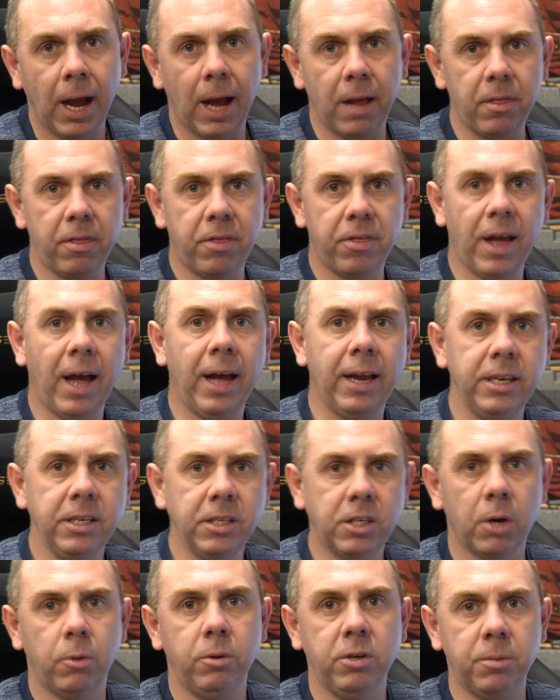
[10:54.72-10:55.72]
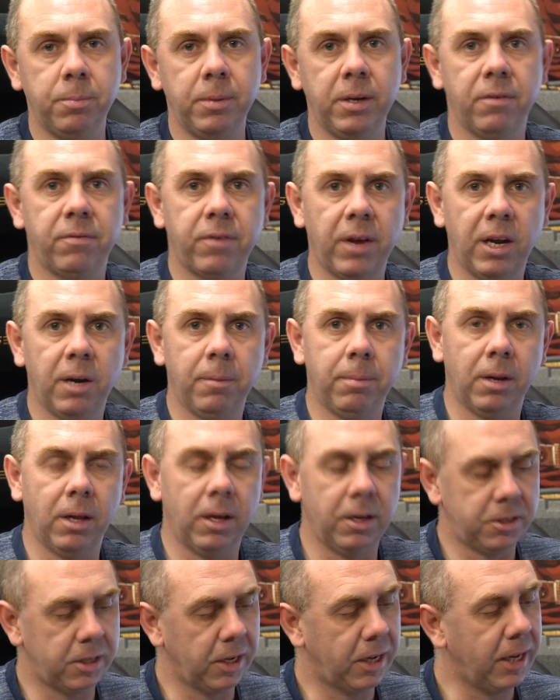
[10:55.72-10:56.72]
and that is going to be available
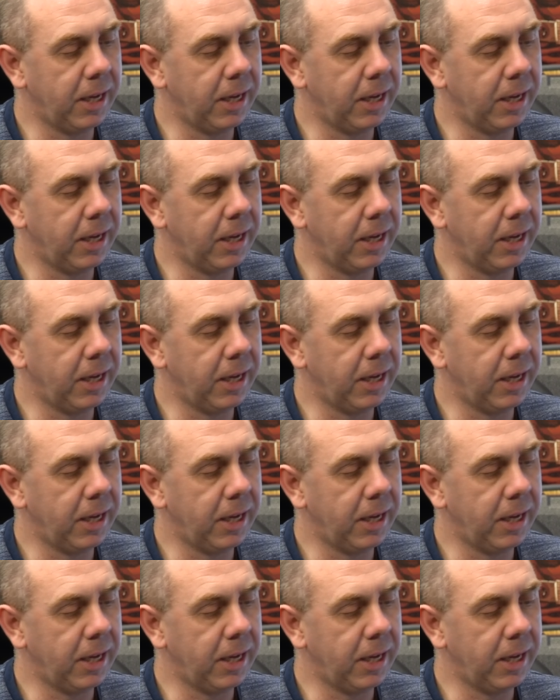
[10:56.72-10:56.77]
as a